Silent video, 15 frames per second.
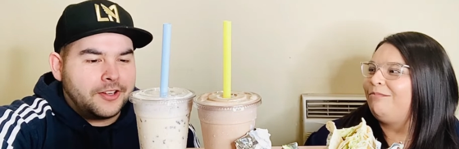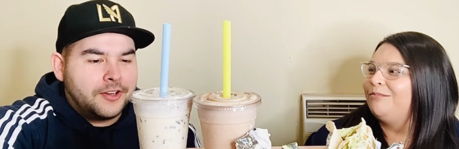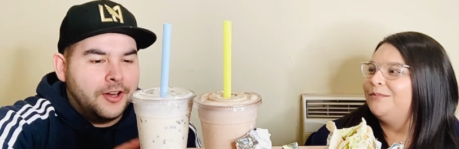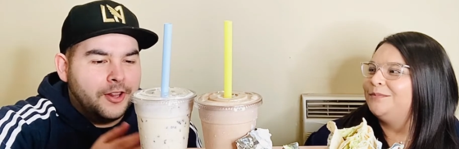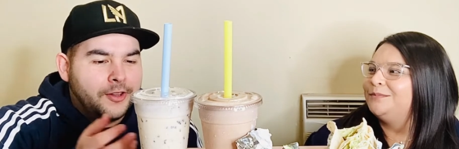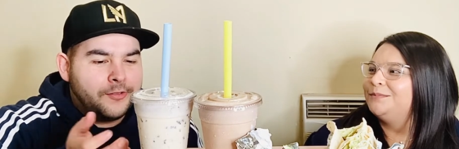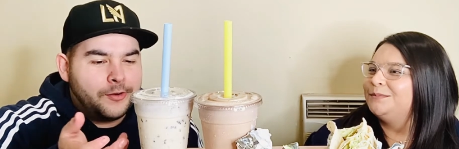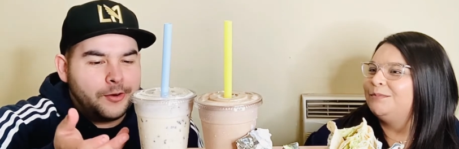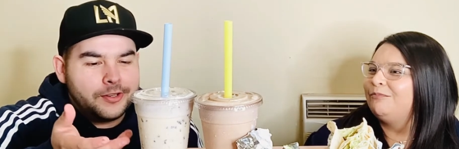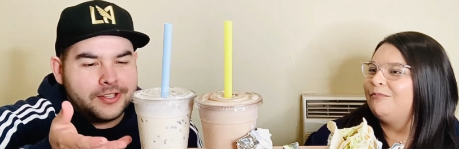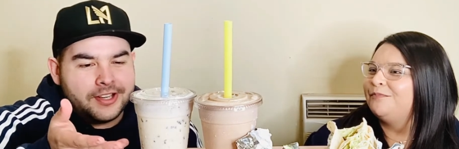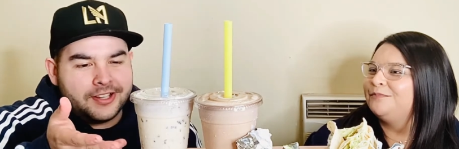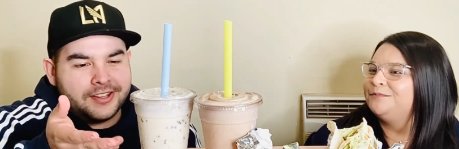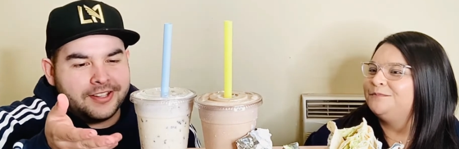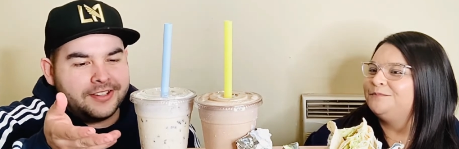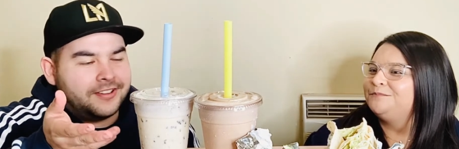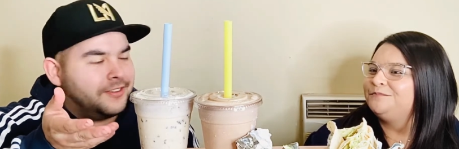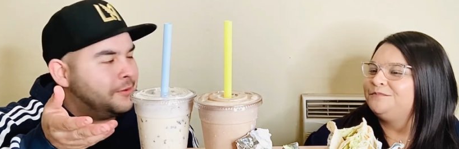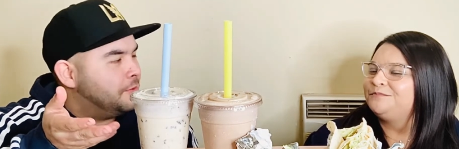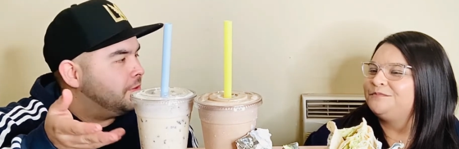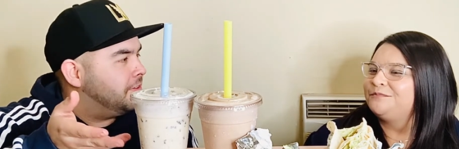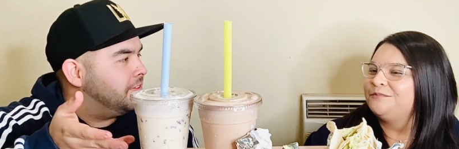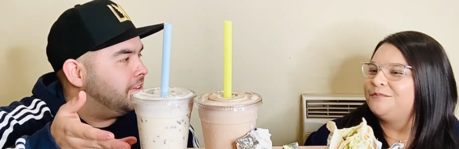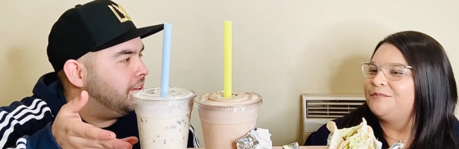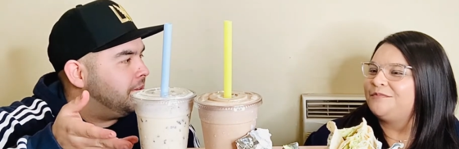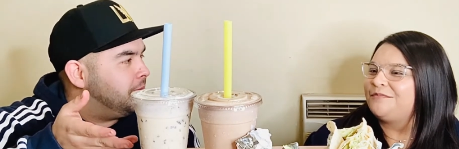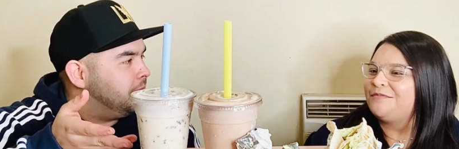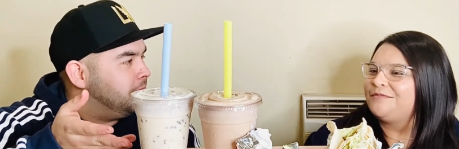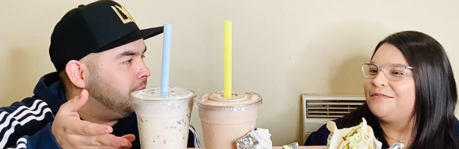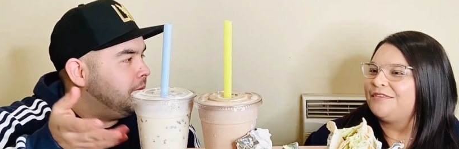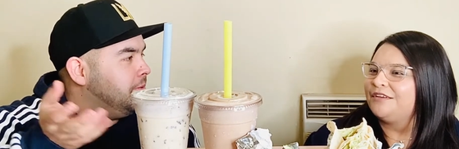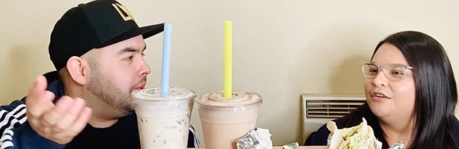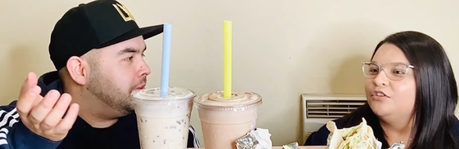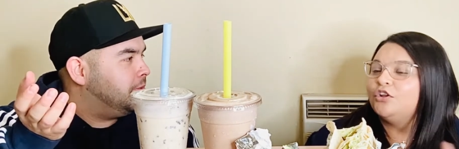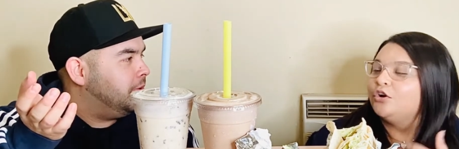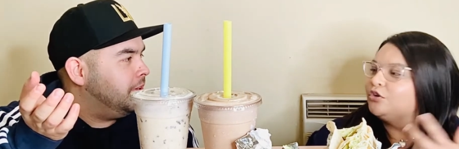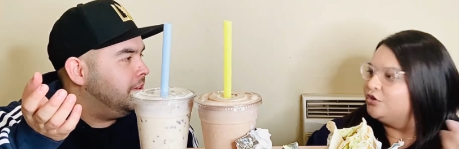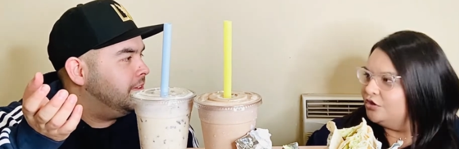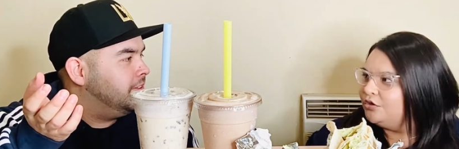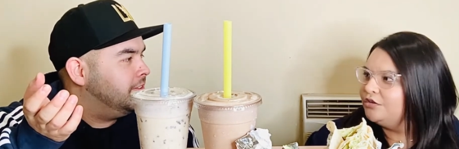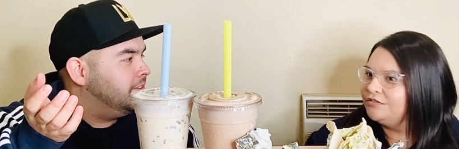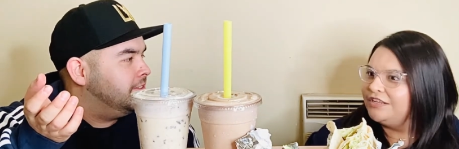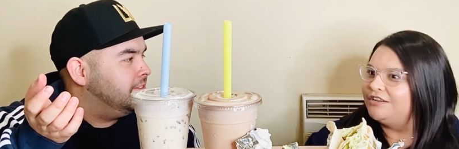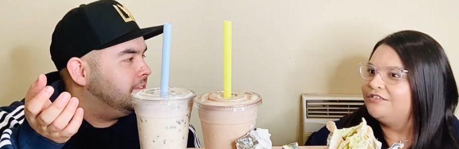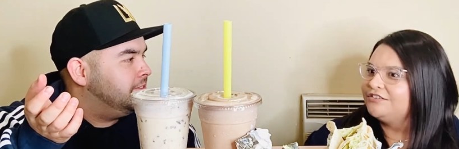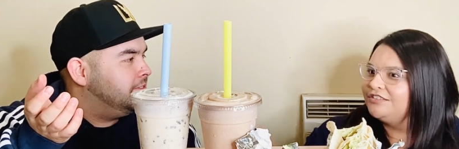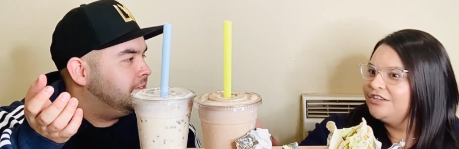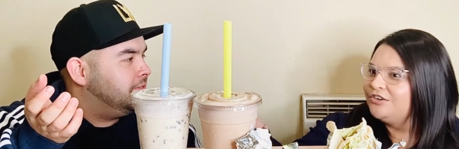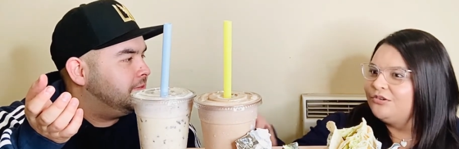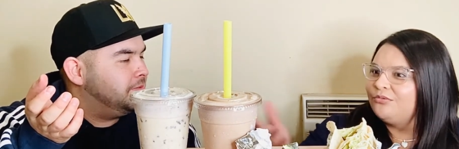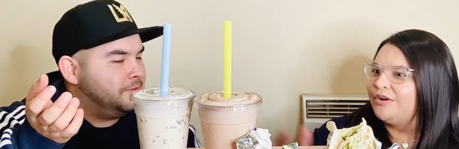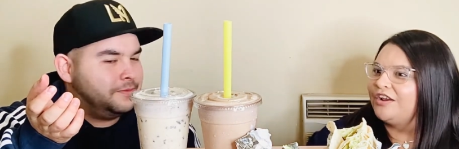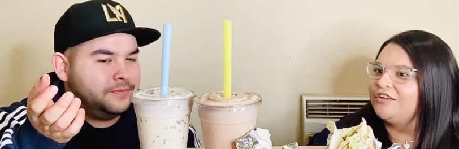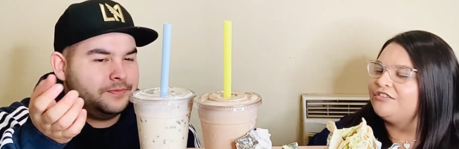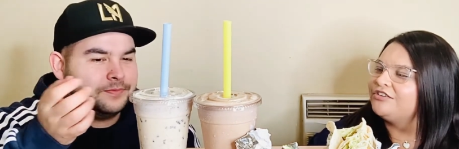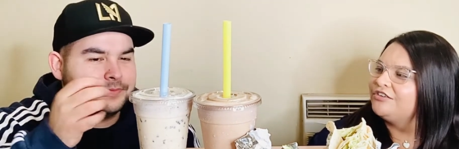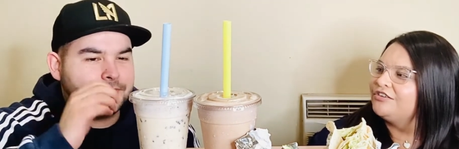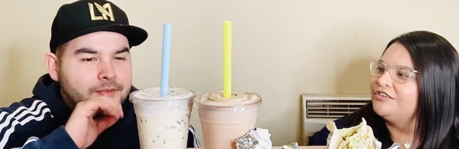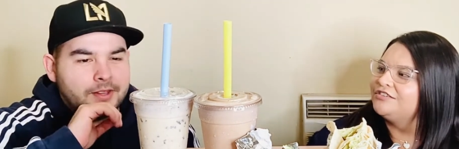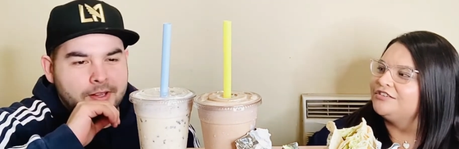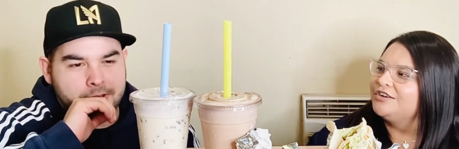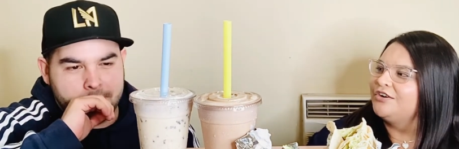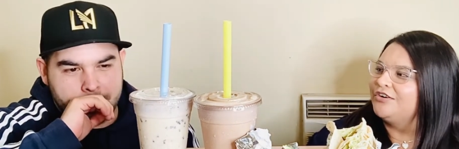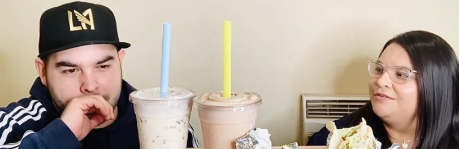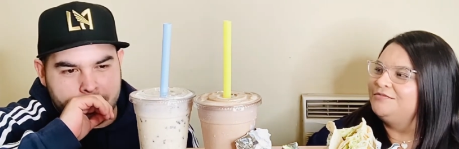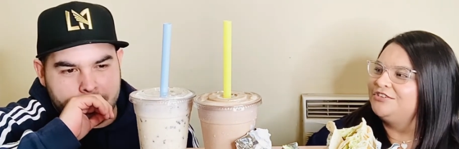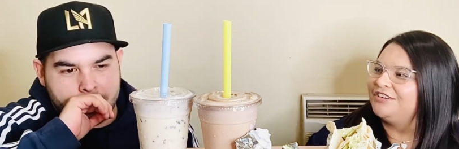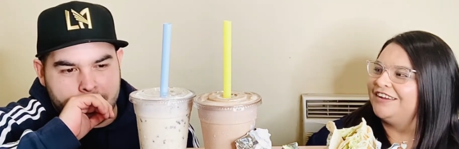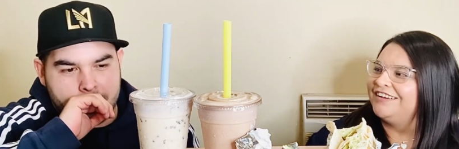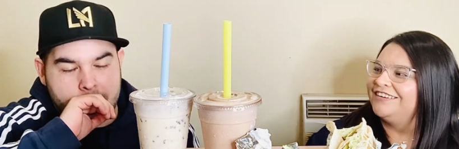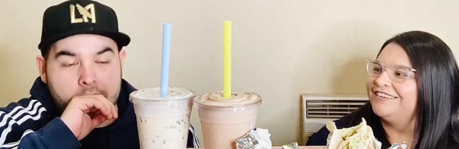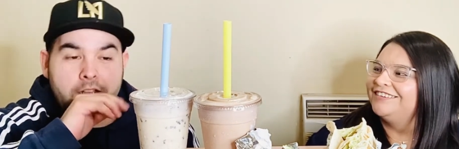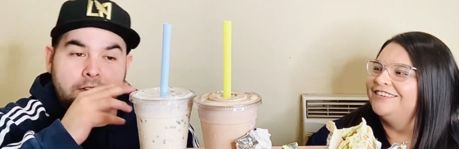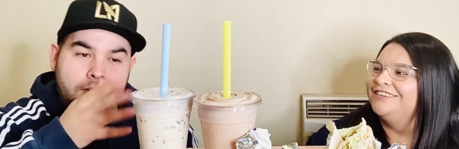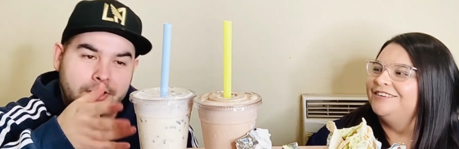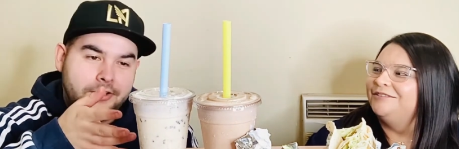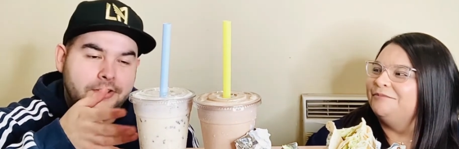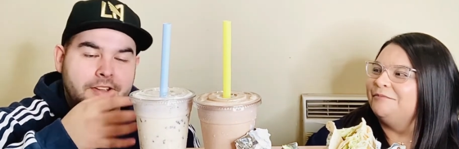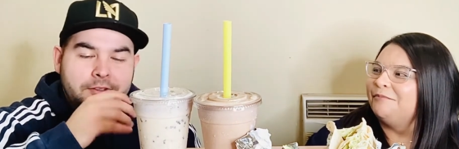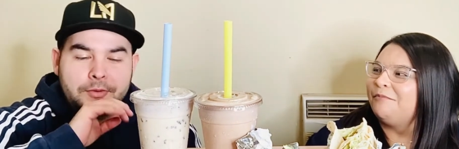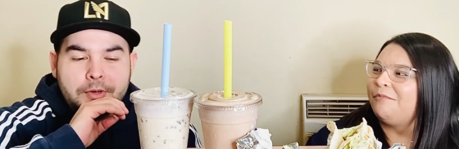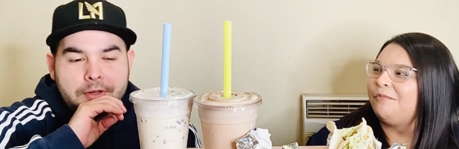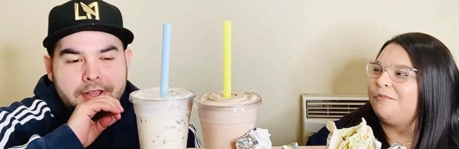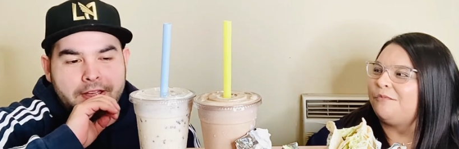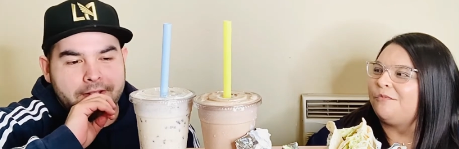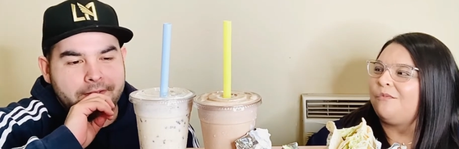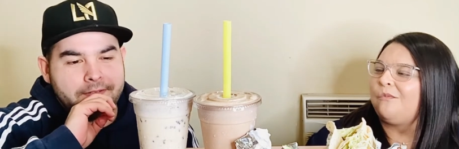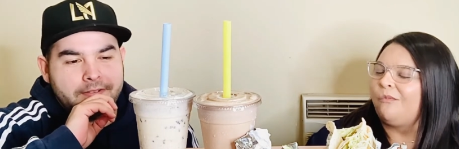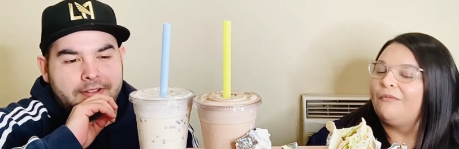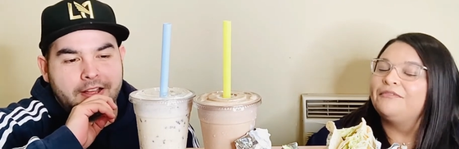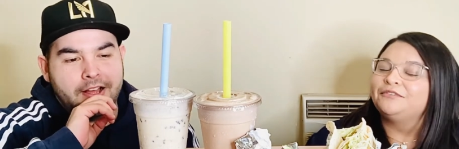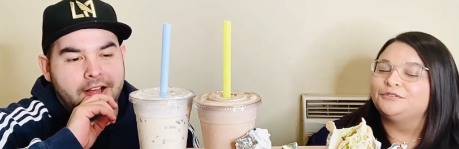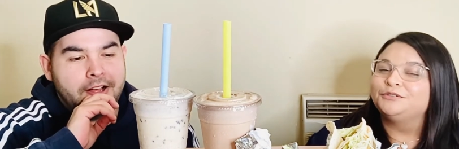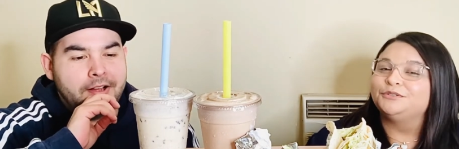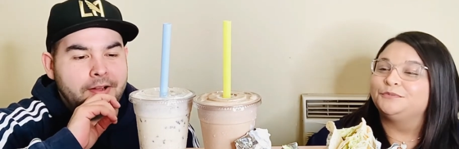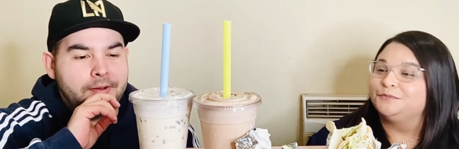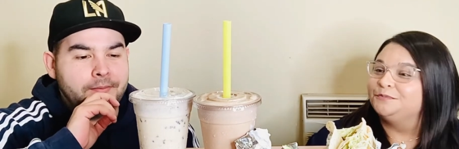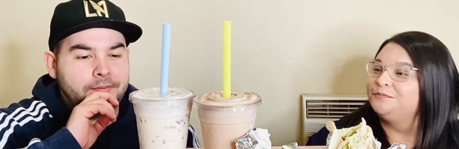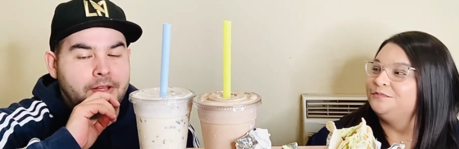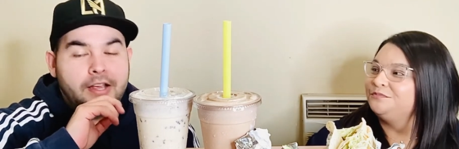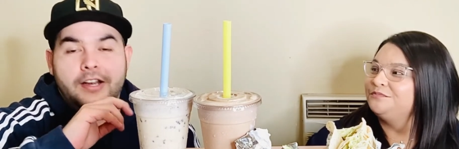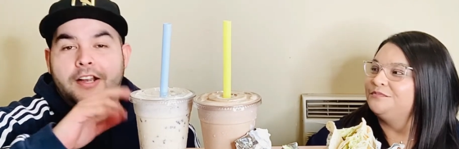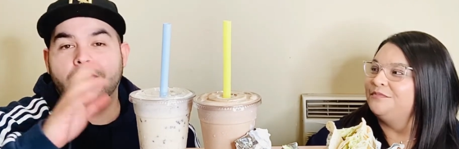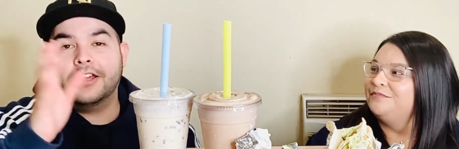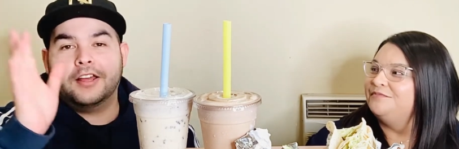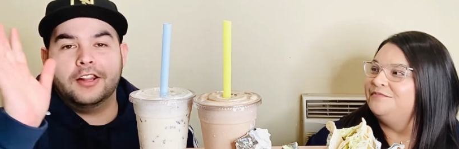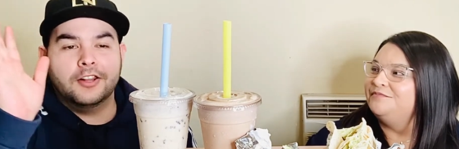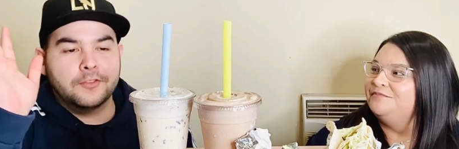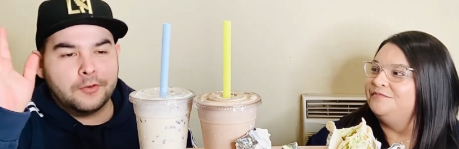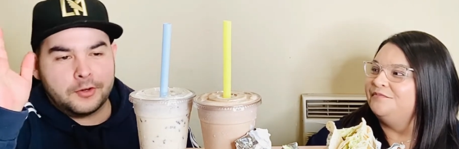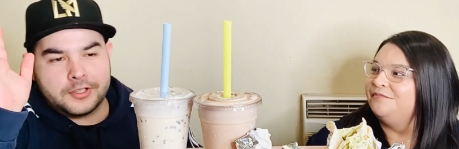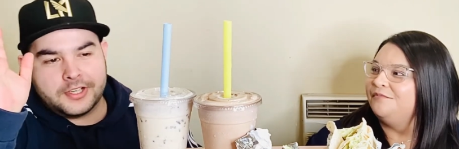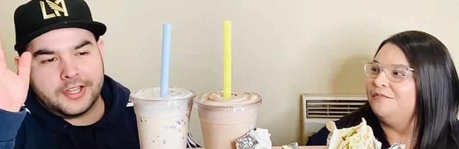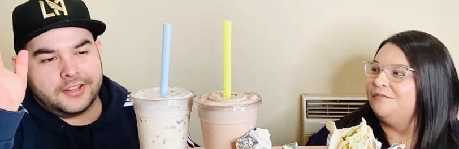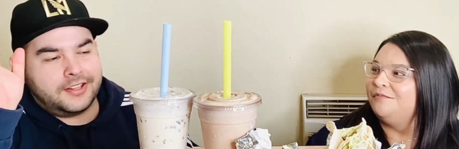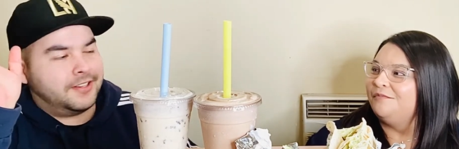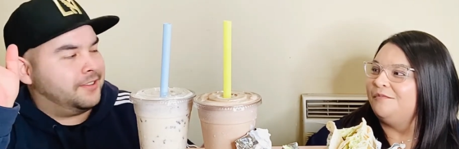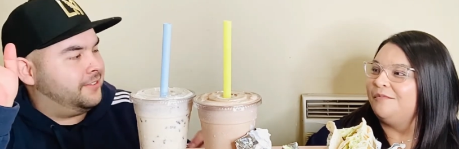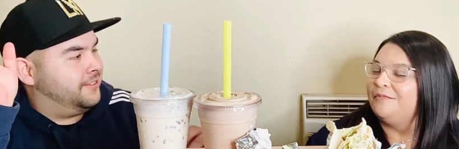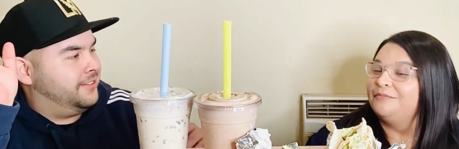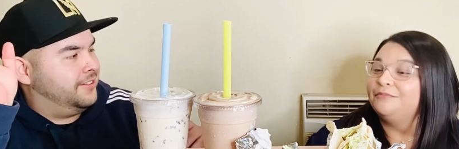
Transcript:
Speaker 1: color of chata. It's almost the same. Maybe that's the, why. The,
Speaker 2: it looks like a regular cookies and cream shake. It
Speaker 1: does as well, yeah. Um, and I, I love horchata.